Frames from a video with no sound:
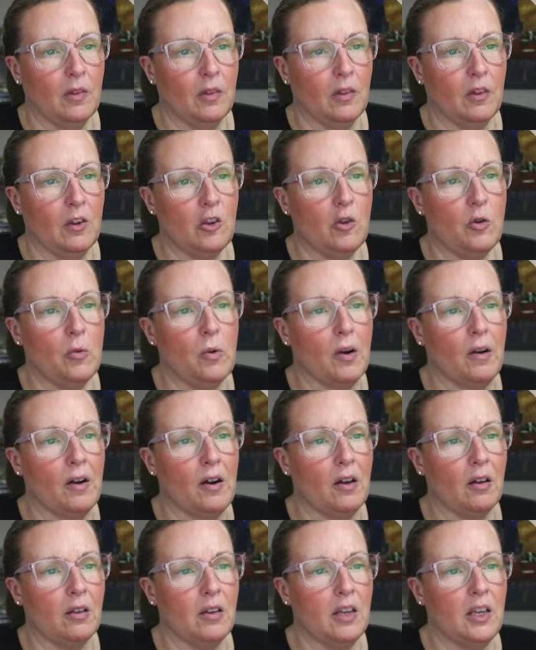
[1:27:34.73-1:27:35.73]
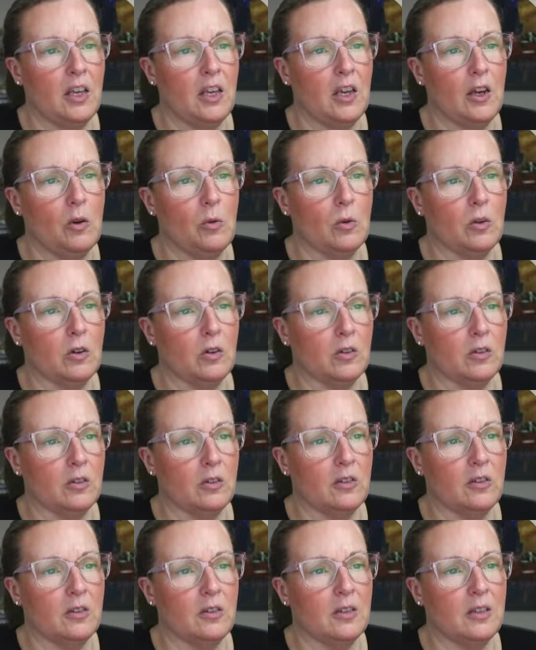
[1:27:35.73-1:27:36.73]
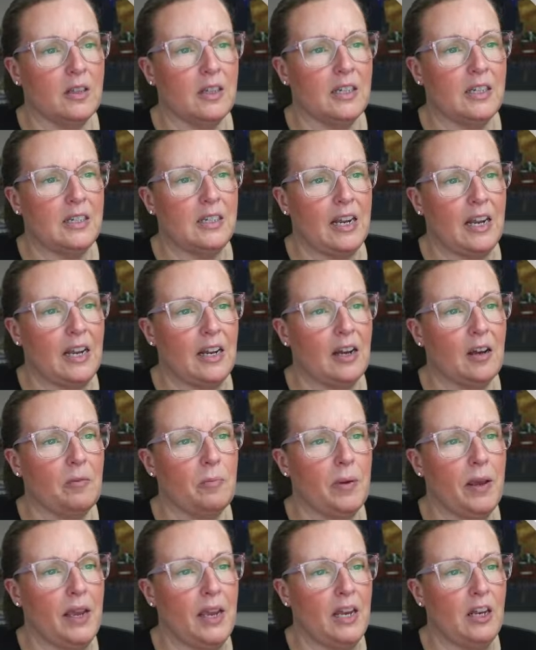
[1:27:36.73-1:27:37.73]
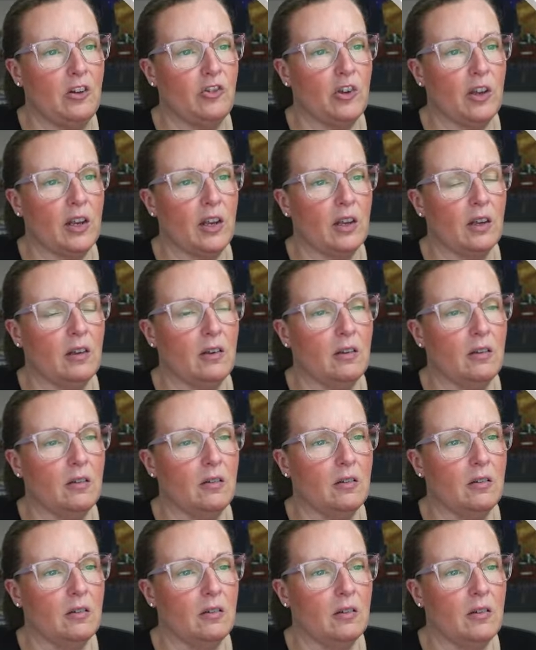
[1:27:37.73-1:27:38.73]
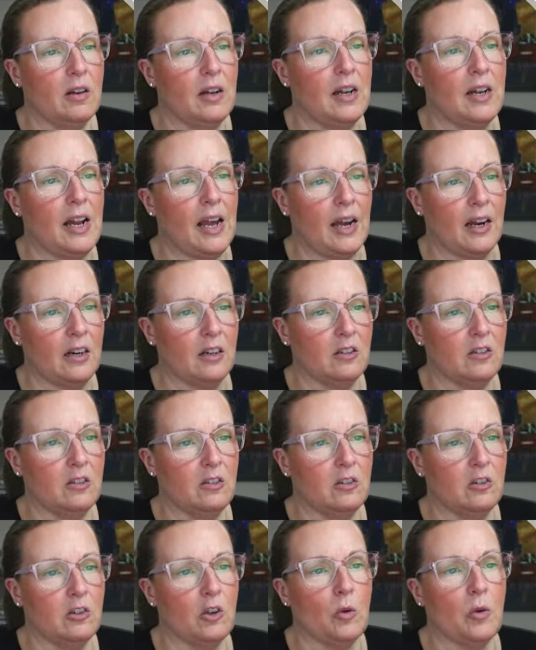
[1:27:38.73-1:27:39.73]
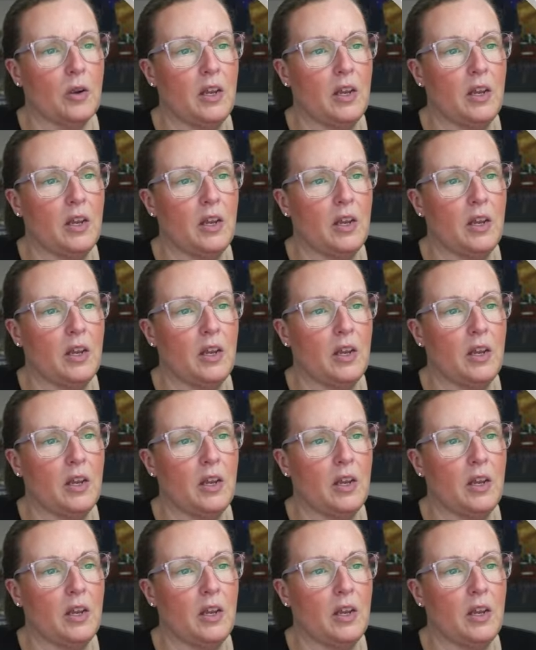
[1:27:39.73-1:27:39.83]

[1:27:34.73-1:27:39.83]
The URL equals the data paging next. So